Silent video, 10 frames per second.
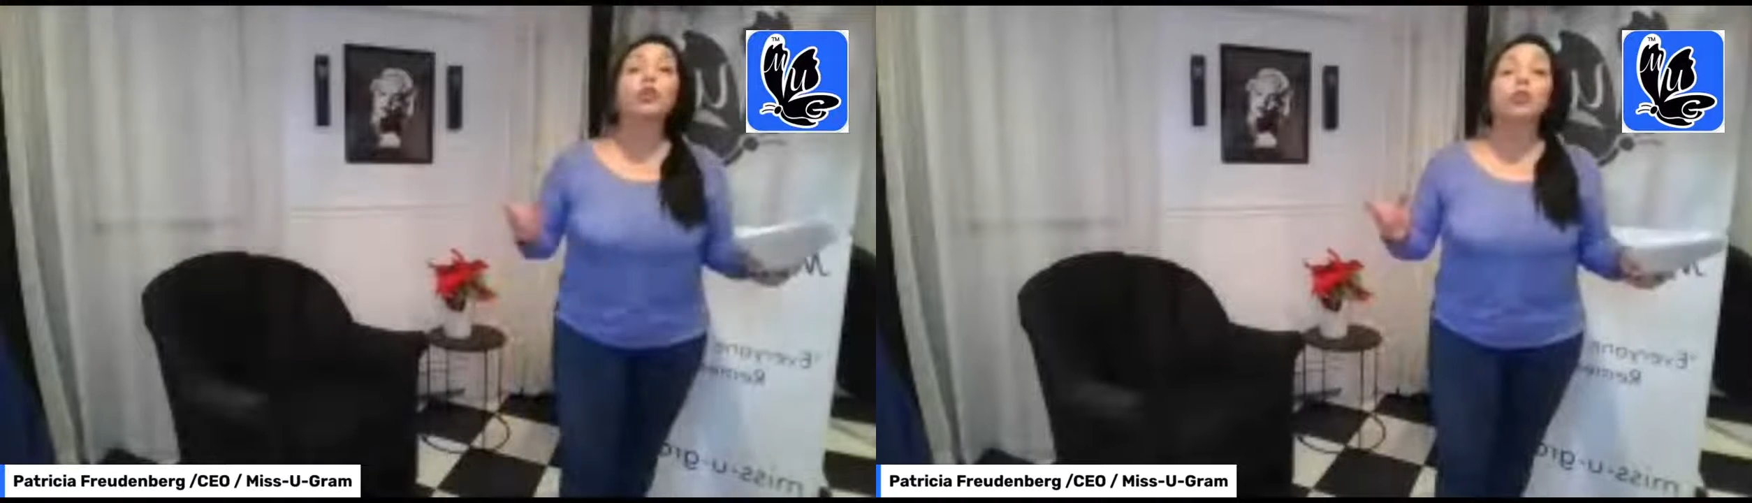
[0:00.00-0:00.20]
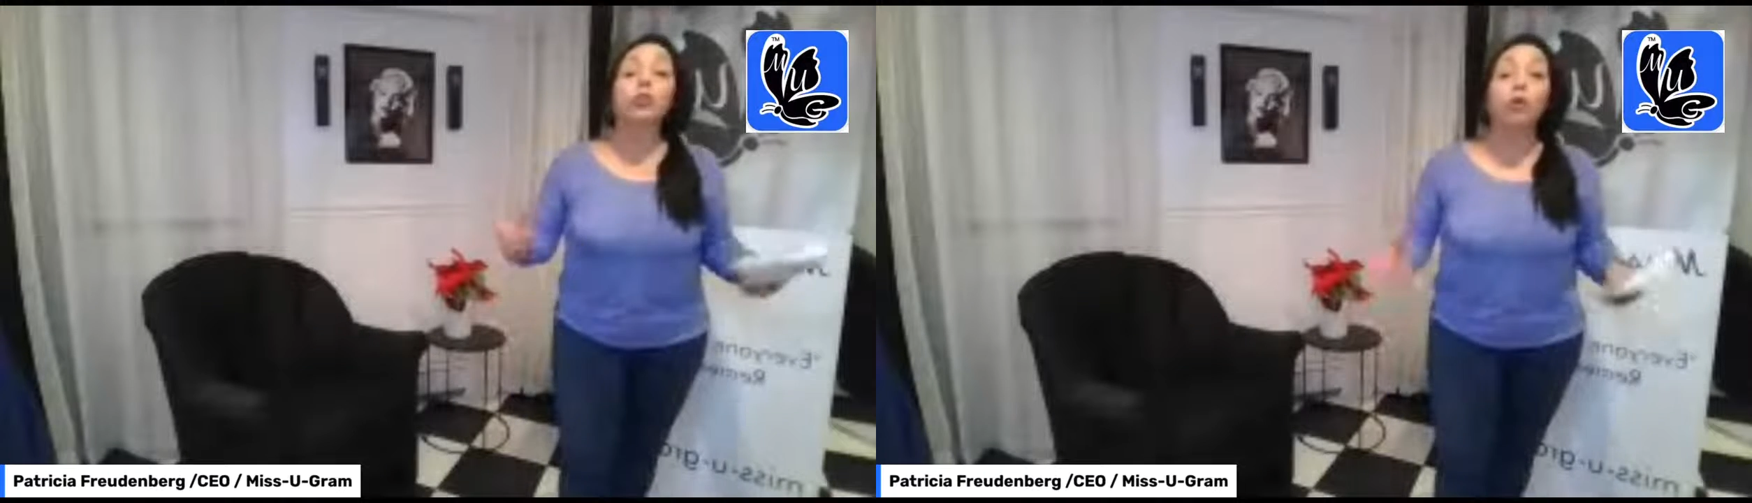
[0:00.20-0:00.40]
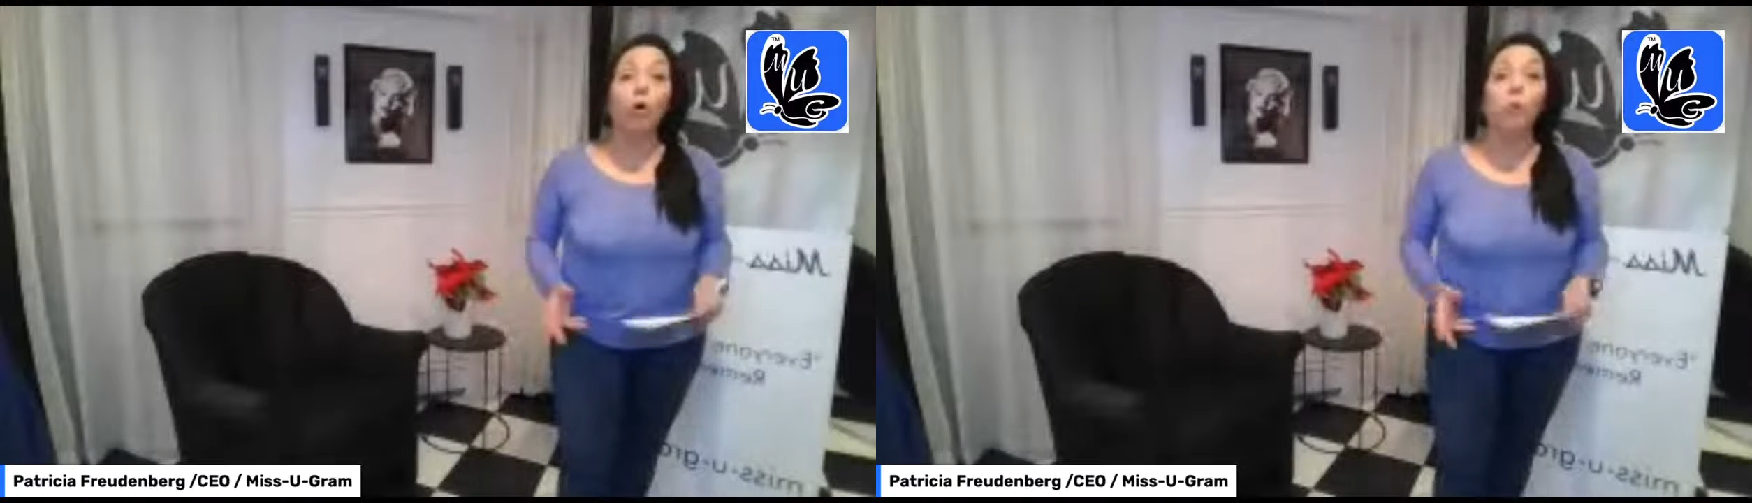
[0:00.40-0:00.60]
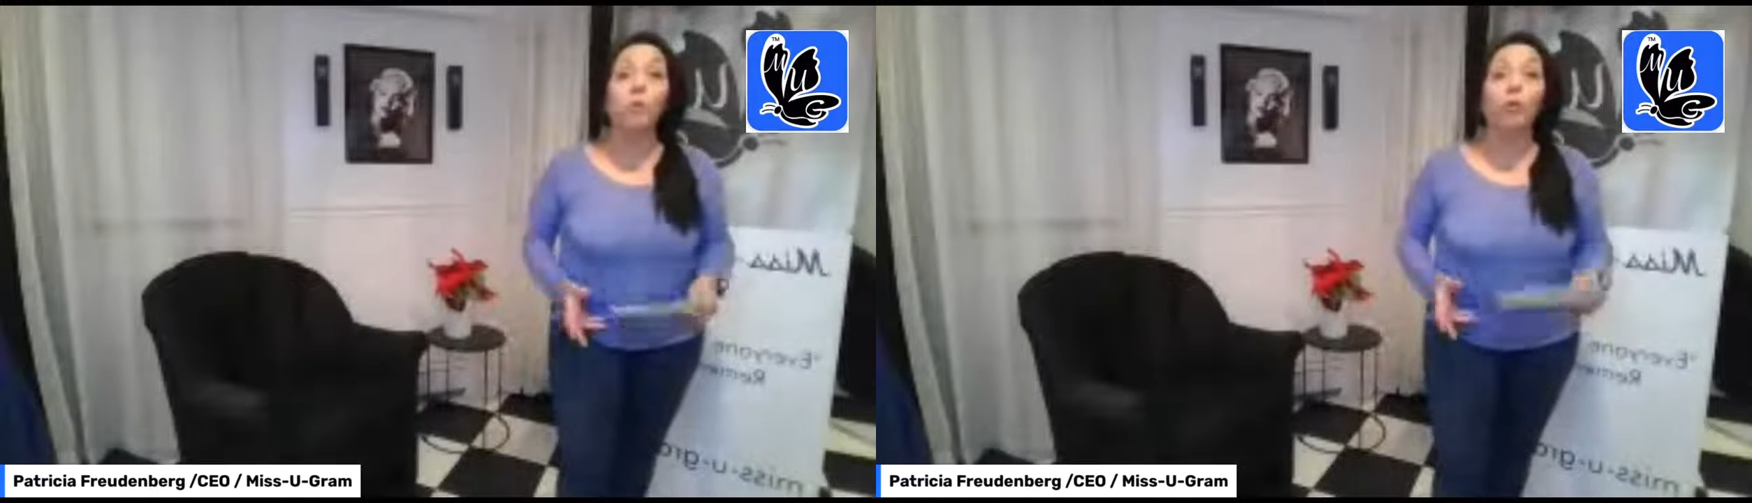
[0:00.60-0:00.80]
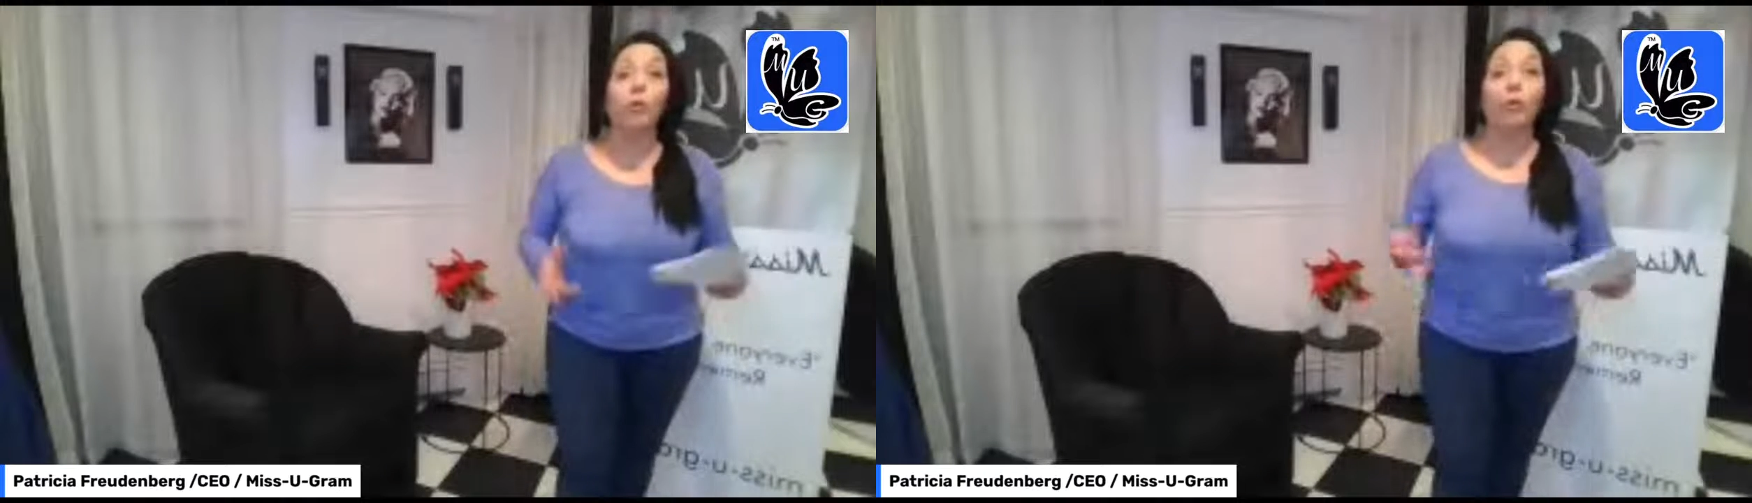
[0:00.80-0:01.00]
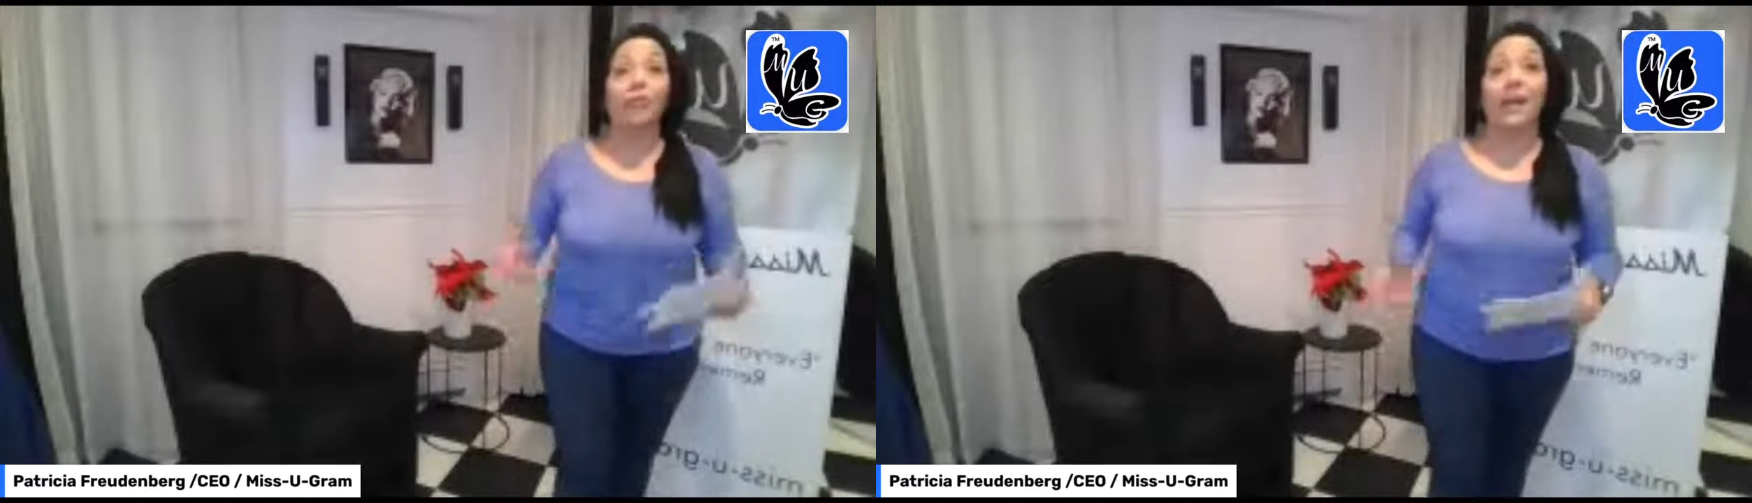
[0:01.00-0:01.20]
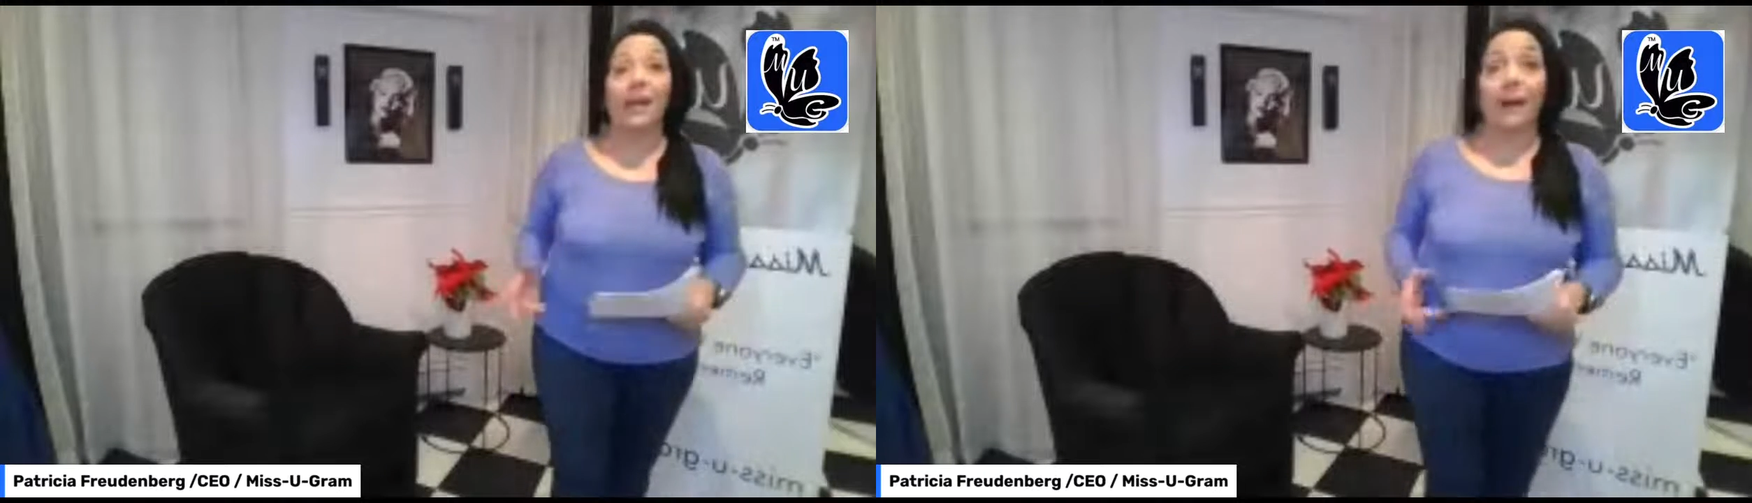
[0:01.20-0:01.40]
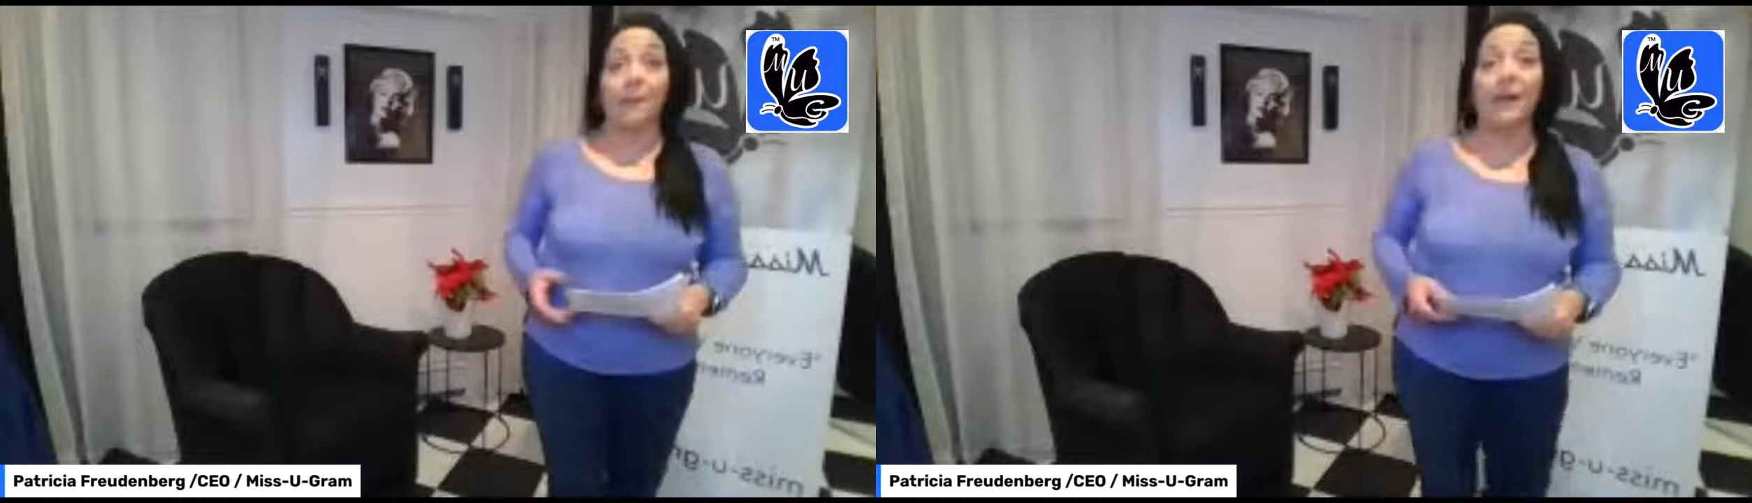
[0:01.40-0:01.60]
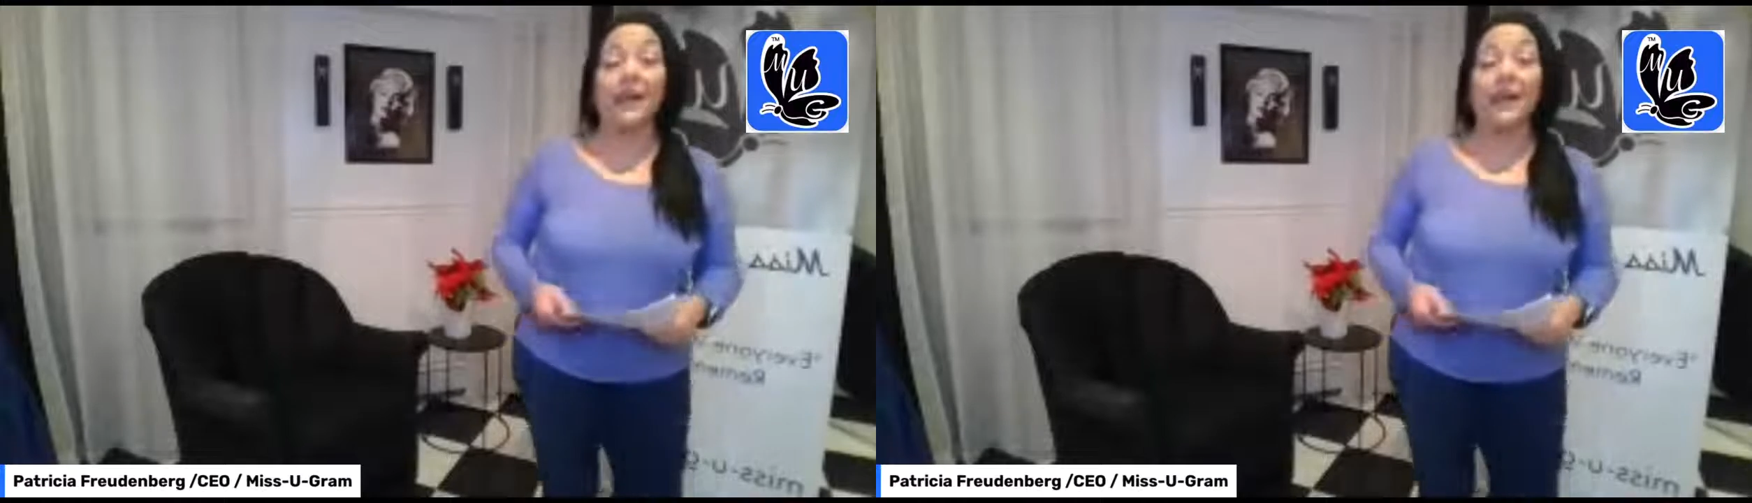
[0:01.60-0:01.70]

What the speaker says: global thing,